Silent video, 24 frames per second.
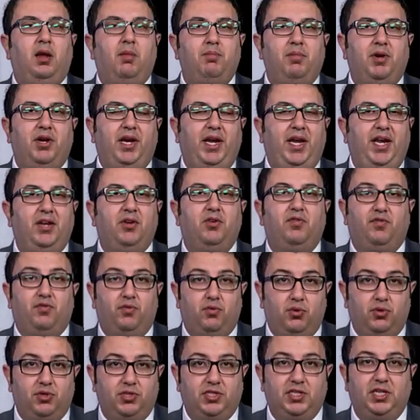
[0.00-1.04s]
number eight, of
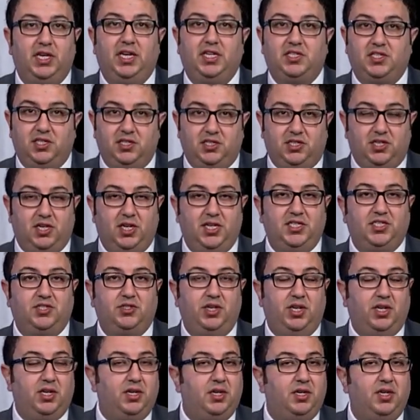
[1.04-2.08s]
course,
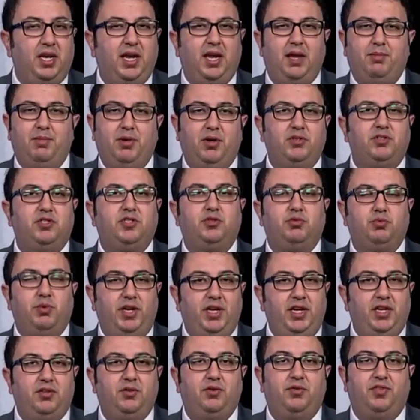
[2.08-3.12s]
exercise regularly, about
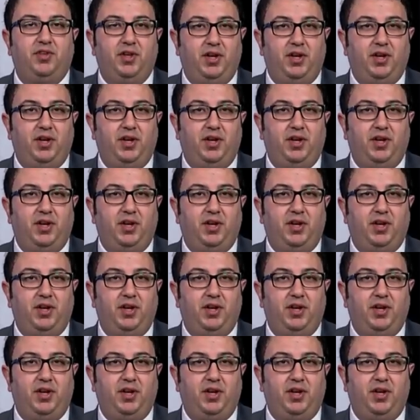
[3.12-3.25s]
20 to